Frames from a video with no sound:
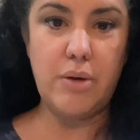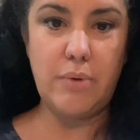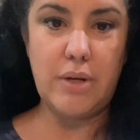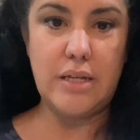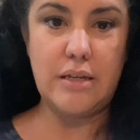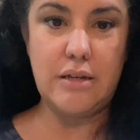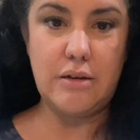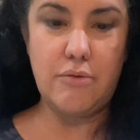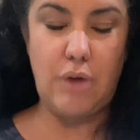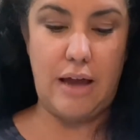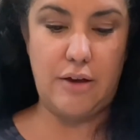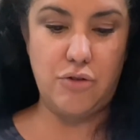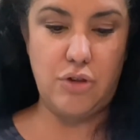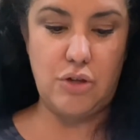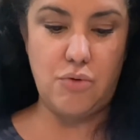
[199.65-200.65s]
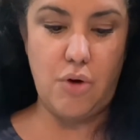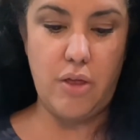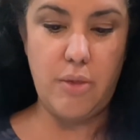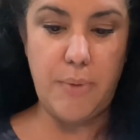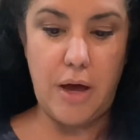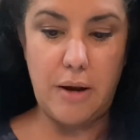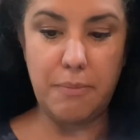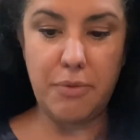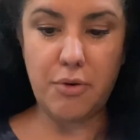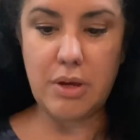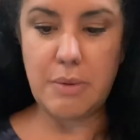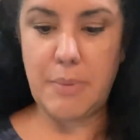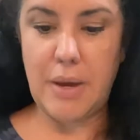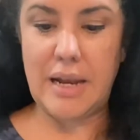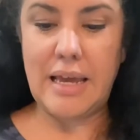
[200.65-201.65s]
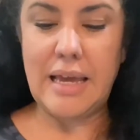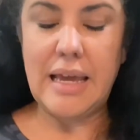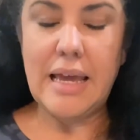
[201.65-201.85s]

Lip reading: We didn't actually draw the bottom 3, but